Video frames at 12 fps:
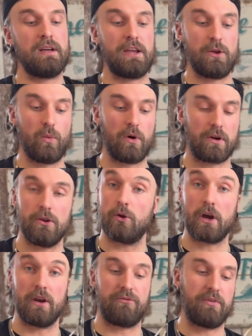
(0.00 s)
and you're
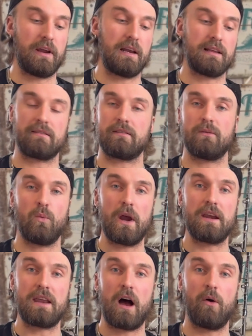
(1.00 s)
gonna feel it
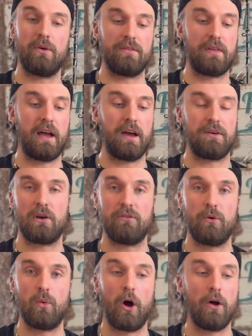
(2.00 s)
way down in the handle of
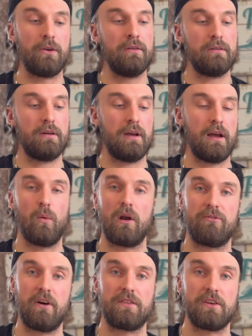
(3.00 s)
the rod
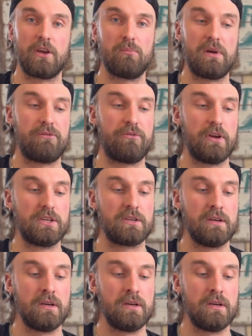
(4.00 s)
while fighting a big fish.